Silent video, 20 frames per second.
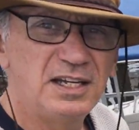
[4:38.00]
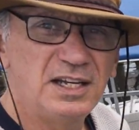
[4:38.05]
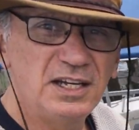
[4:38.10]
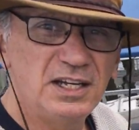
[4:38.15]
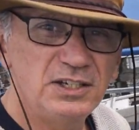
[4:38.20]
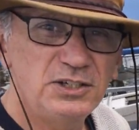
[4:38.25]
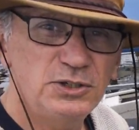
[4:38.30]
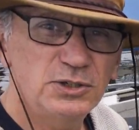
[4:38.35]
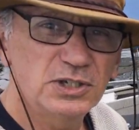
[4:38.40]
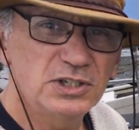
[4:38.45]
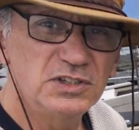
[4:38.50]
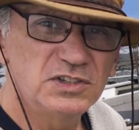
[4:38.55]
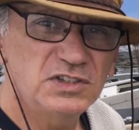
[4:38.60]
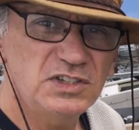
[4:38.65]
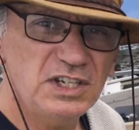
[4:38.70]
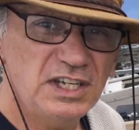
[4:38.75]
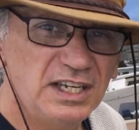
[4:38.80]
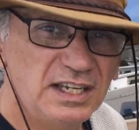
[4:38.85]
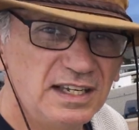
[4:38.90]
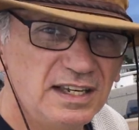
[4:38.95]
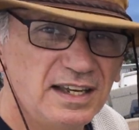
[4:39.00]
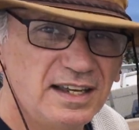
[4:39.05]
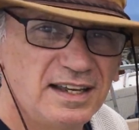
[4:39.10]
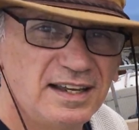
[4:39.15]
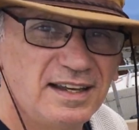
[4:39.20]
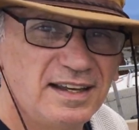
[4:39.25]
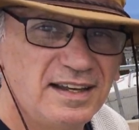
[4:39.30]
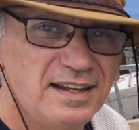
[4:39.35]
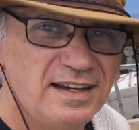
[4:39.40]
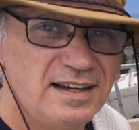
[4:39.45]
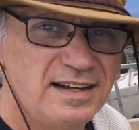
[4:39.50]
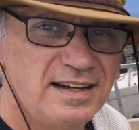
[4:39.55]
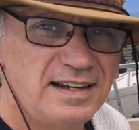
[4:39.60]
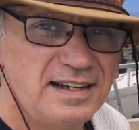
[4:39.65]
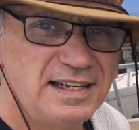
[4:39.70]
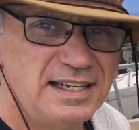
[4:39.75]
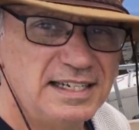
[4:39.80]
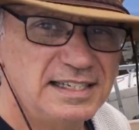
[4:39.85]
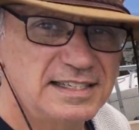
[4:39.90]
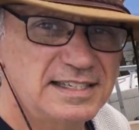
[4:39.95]
As you can see,
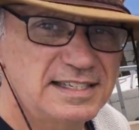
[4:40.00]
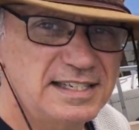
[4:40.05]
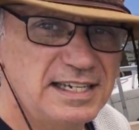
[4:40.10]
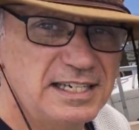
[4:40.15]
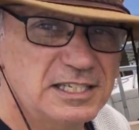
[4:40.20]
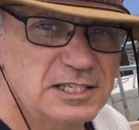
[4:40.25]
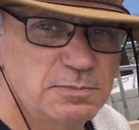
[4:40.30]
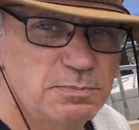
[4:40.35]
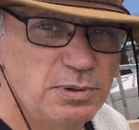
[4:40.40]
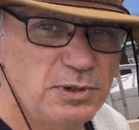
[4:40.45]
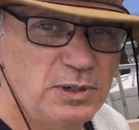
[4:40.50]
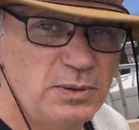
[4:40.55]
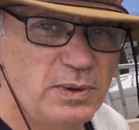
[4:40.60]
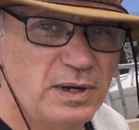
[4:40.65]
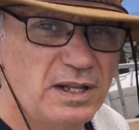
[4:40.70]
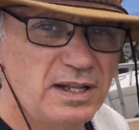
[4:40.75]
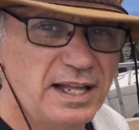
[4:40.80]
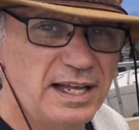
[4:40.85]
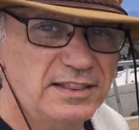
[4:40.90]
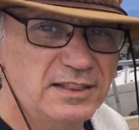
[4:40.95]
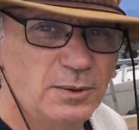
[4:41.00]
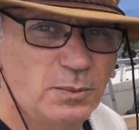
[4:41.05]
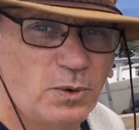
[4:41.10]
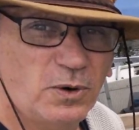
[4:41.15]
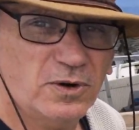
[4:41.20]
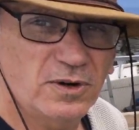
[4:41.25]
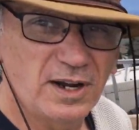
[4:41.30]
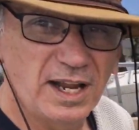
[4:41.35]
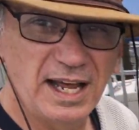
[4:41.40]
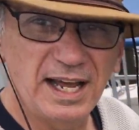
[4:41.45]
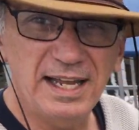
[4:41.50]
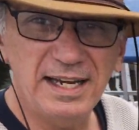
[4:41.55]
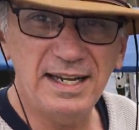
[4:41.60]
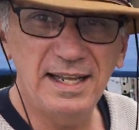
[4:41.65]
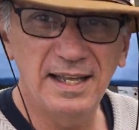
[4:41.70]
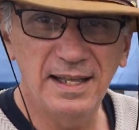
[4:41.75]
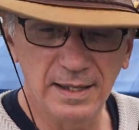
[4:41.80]
it sits pretty well at the water line